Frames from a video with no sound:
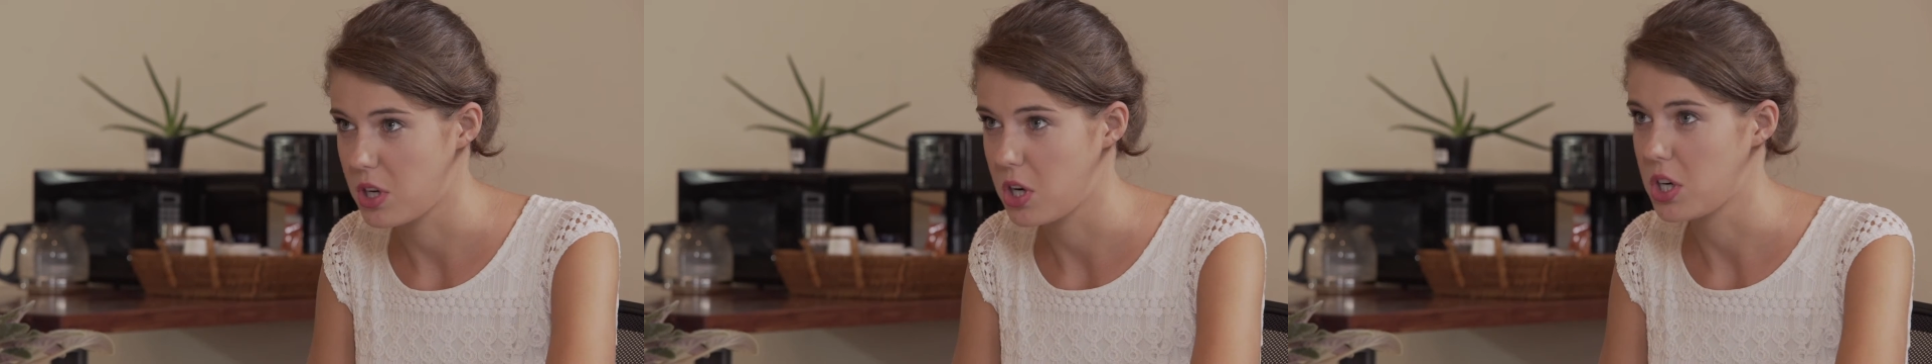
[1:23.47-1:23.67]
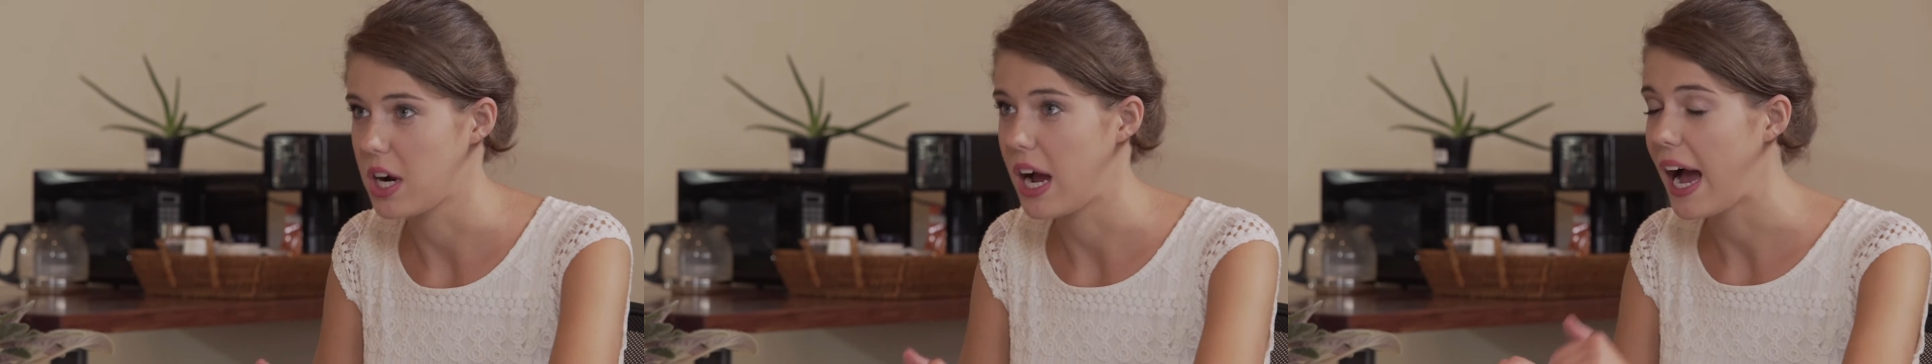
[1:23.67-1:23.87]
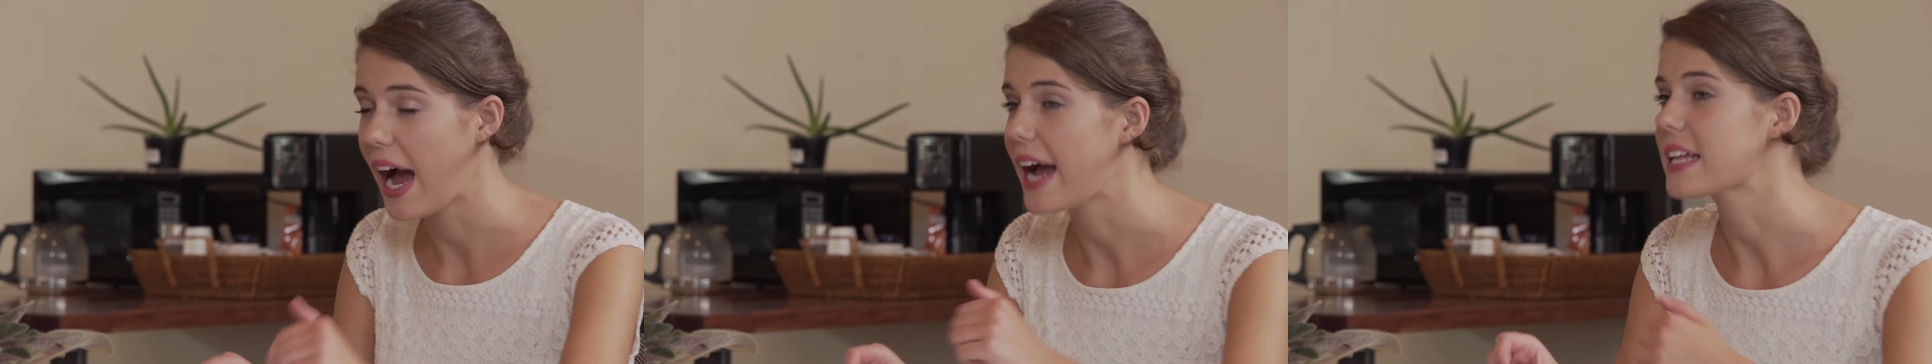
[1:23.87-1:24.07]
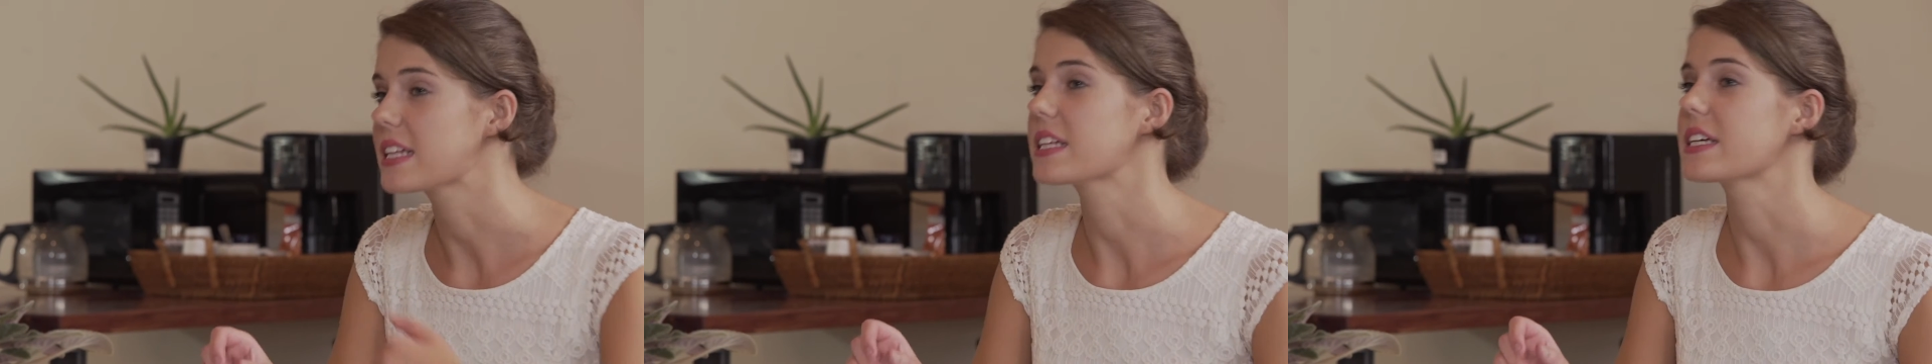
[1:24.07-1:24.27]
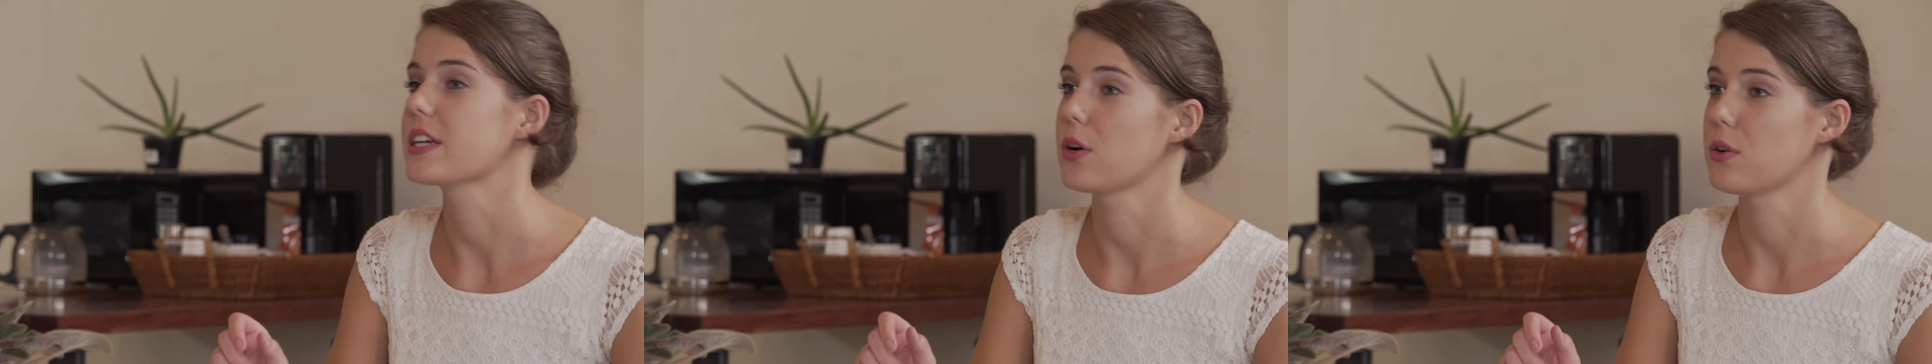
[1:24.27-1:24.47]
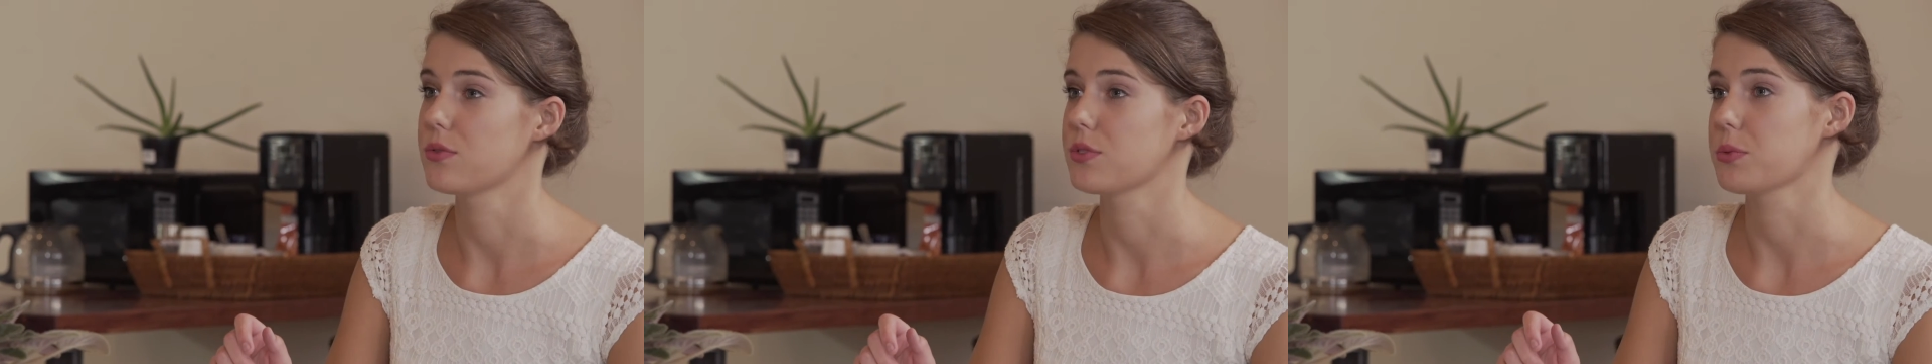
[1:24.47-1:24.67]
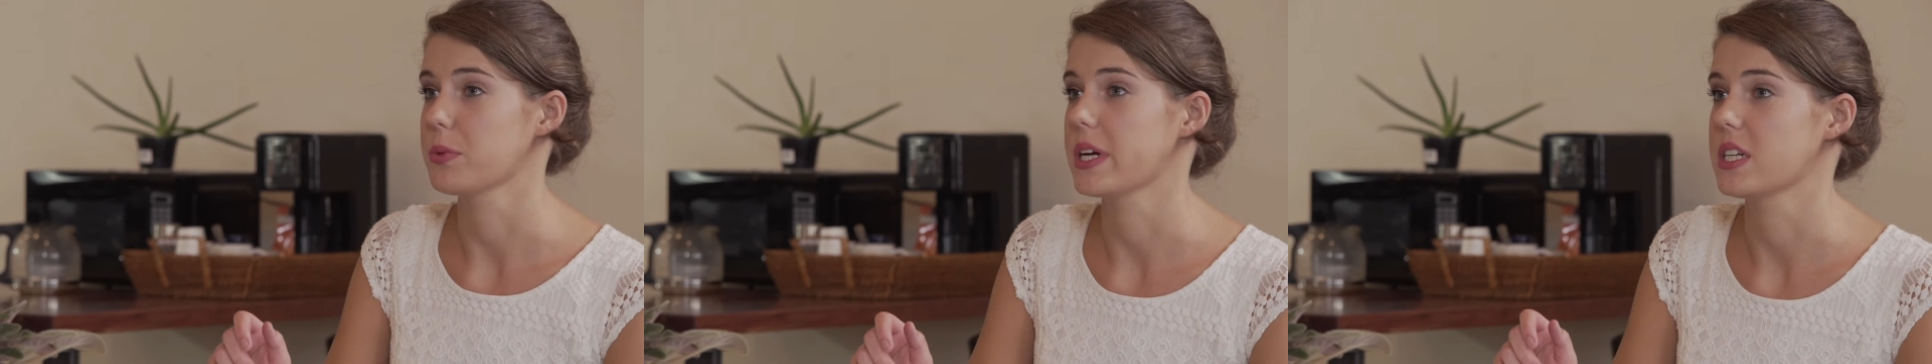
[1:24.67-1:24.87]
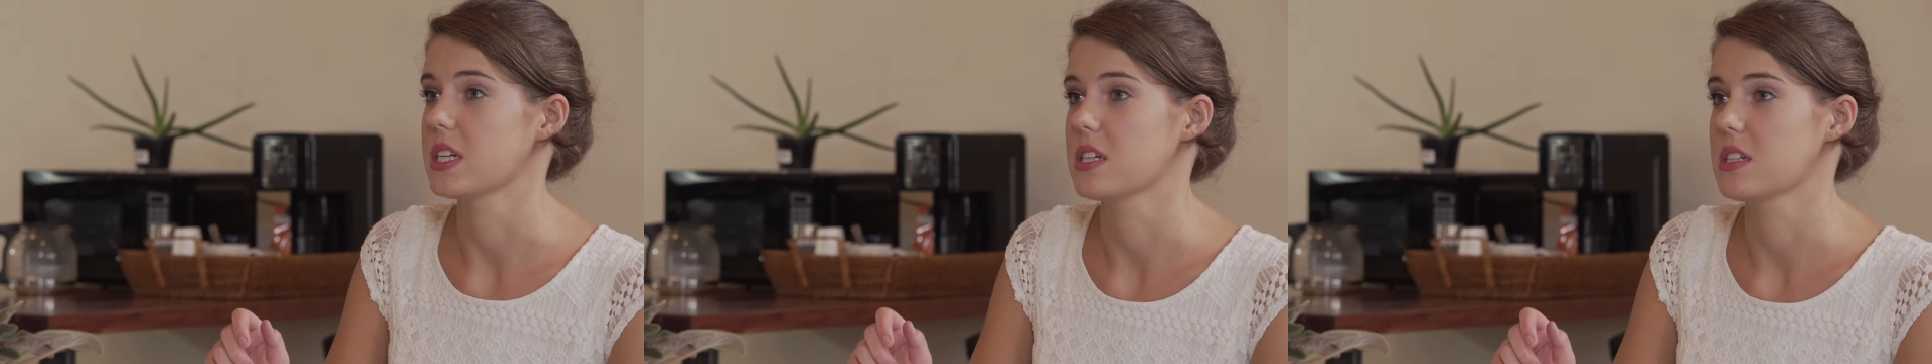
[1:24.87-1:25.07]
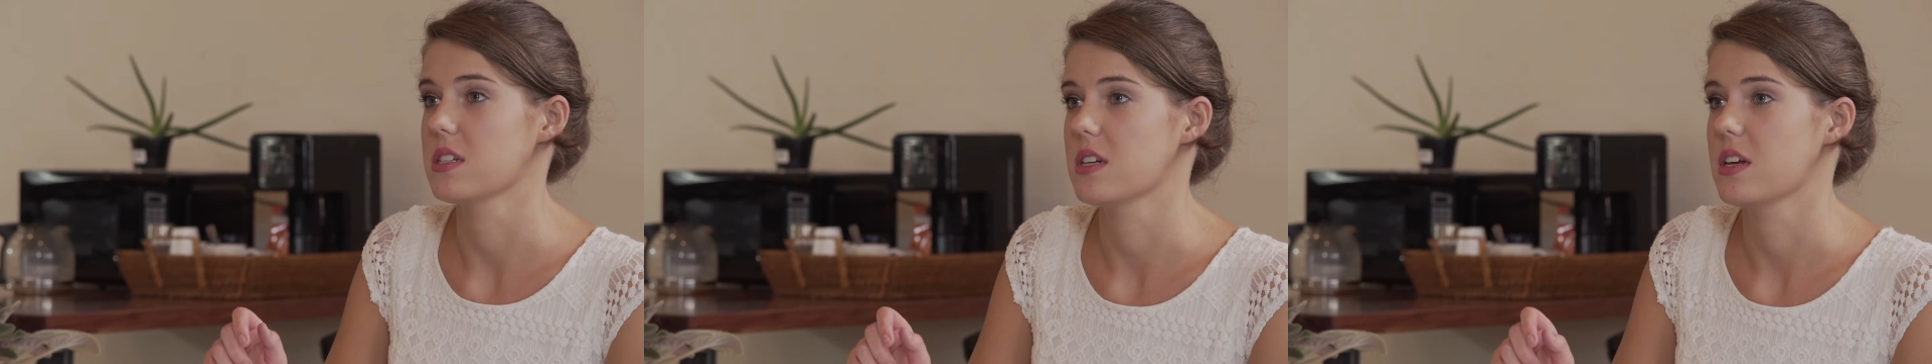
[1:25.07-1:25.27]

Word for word: are highly overrated.